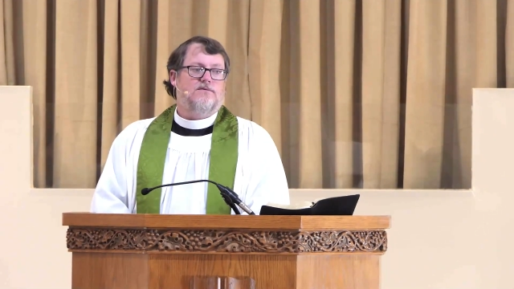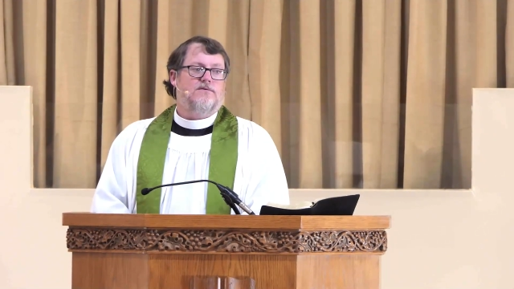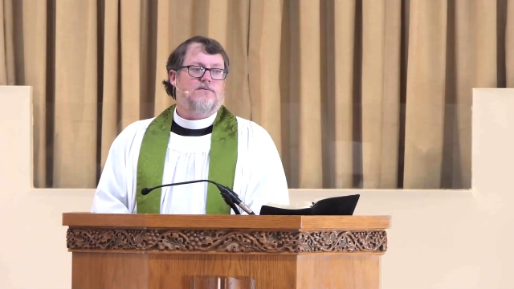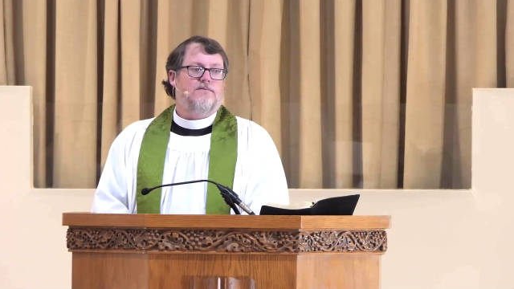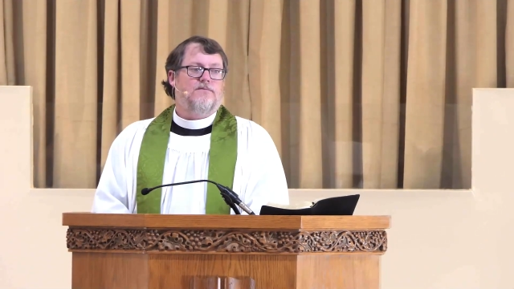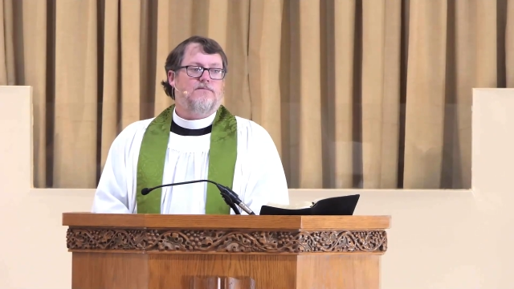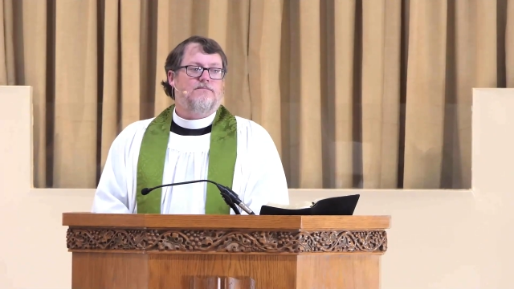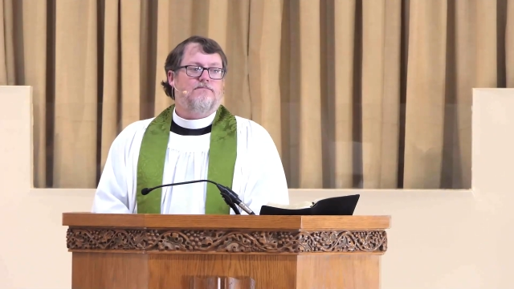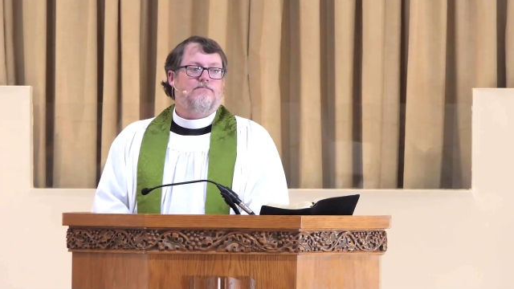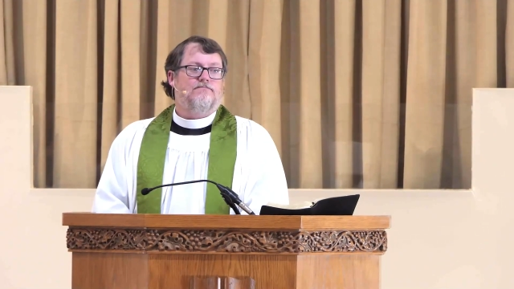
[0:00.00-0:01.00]

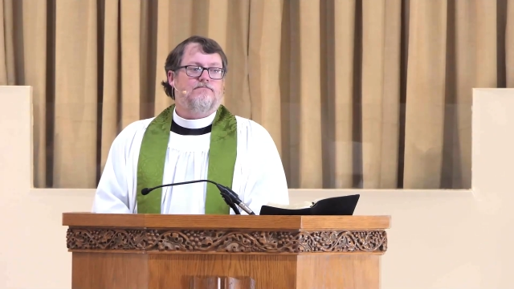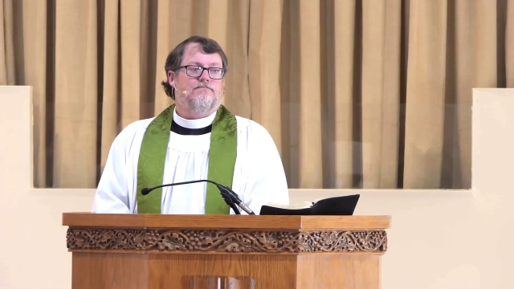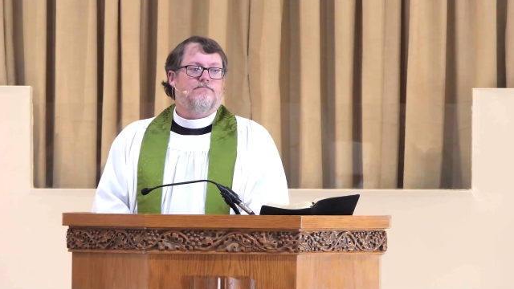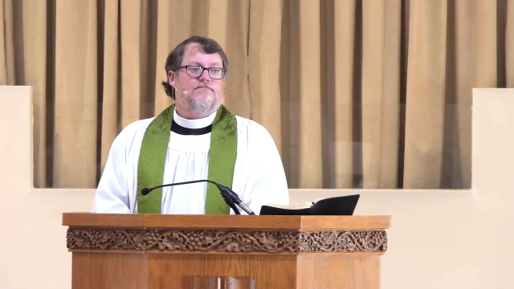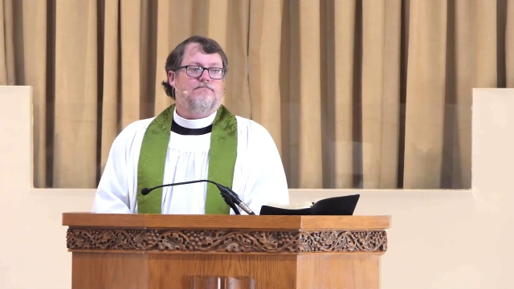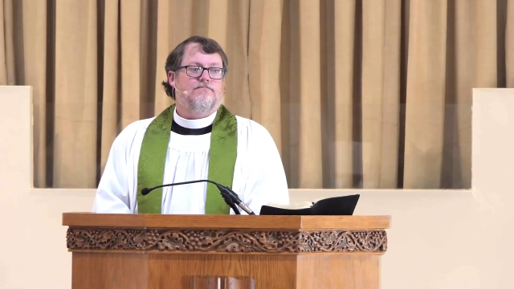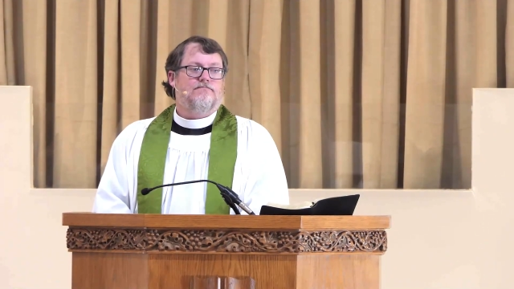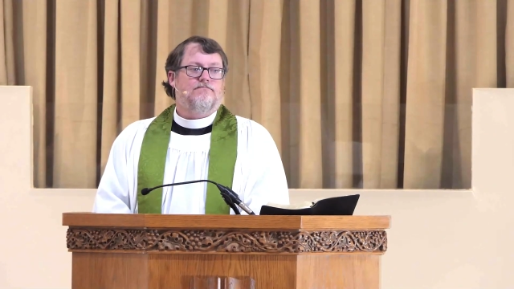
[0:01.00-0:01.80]
No one is speaking in this clip.